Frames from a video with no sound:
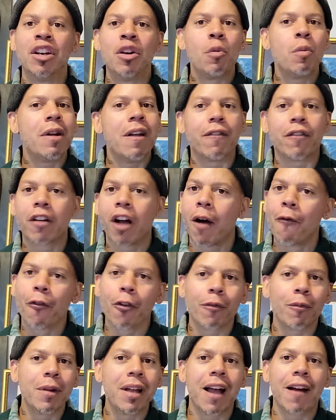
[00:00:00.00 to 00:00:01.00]
We have
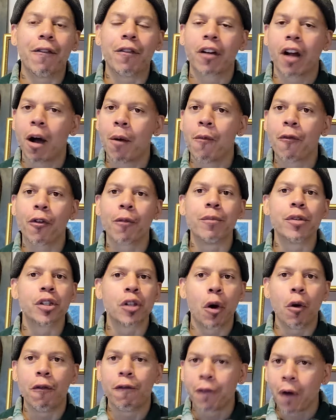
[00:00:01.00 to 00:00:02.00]
come from
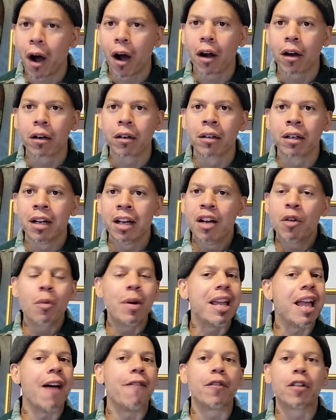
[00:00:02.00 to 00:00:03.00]
so far.
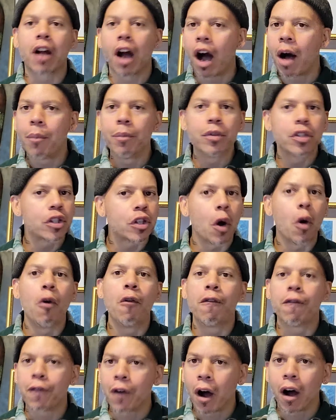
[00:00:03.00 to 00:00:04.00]
We have come so
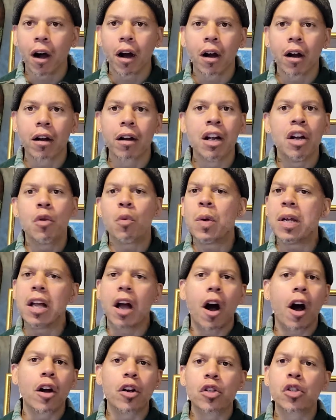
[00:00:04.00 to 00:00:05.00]
far. We
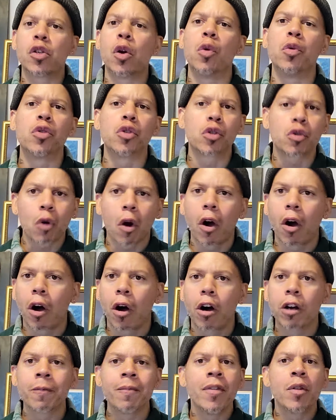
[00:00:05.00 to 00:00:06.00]
are so
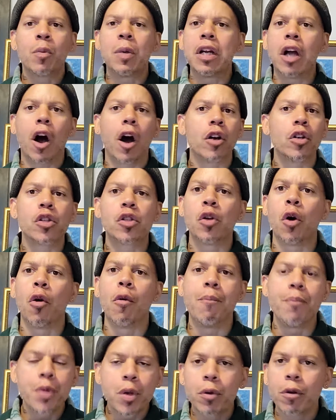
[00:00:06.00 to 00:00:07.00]
strong. We are so
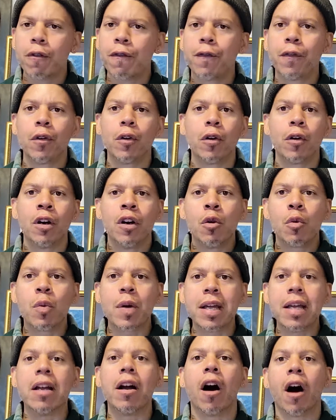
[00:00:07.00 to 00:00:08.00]
beautiful.
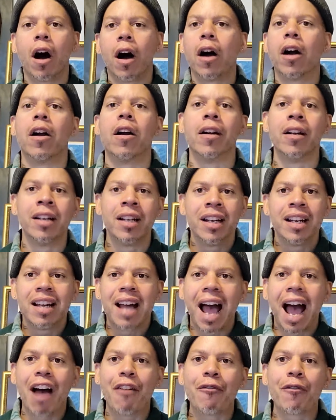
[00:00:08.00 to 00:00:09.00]
We are
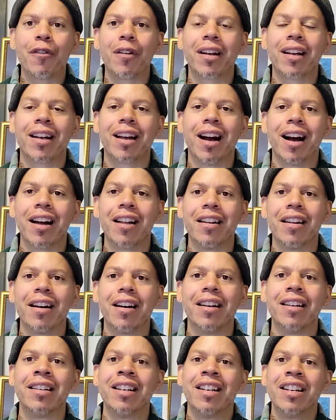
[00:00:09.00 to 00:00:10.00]
Africana.
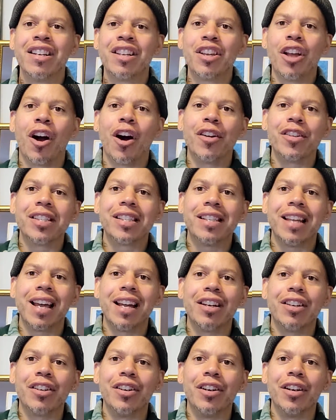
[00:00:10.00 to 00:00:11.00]
Y'all stay
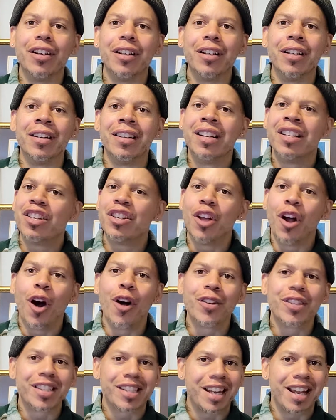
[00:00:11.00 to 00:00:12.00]
good. Y'all
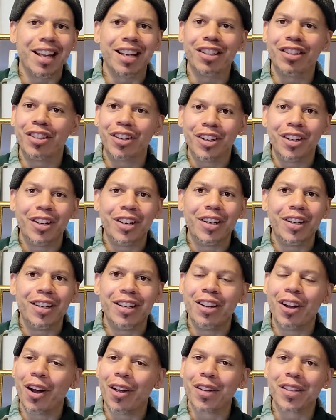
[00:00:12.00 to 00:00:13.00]
stay good.
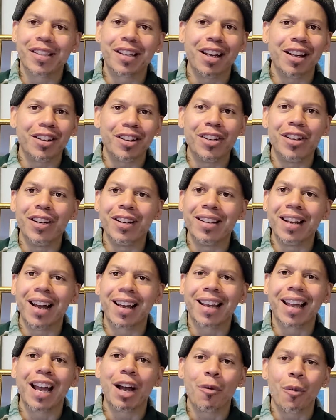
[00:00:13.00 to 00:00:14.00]
Y'all stay good. And I
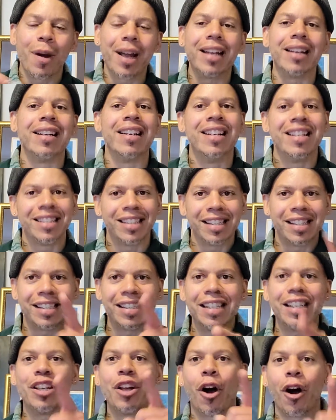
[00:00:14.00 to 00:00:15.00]
can't wait to
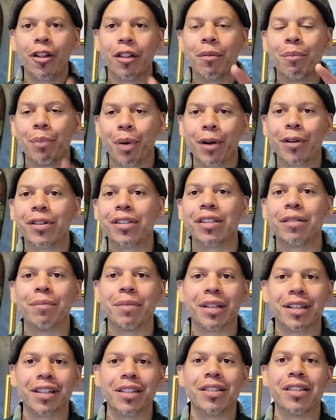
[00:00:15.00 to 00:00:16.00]
see y'all in person
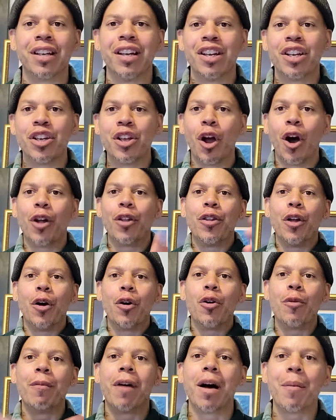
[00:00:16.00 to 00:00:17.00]
because y'all know
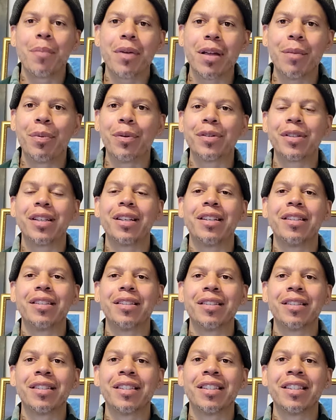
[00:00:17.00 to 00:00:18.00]
who my peoples
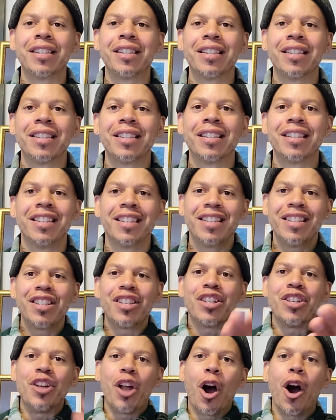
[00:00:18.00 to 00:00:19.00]
is.
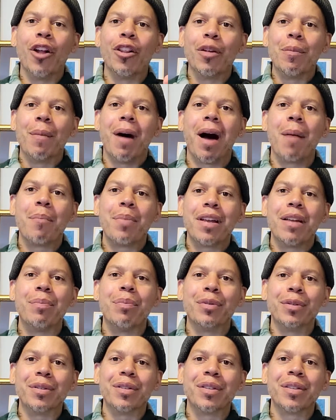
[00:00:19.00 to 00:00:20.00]
Y'all are my
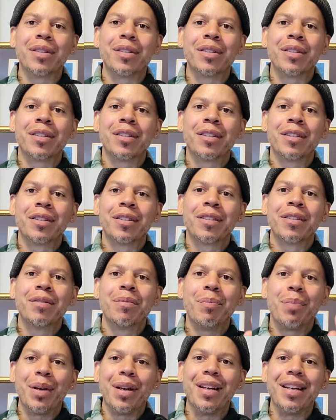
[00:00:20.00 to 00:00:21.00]
peoples.
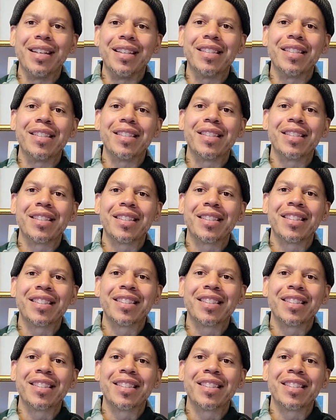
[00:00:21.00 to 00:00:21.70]
Peace.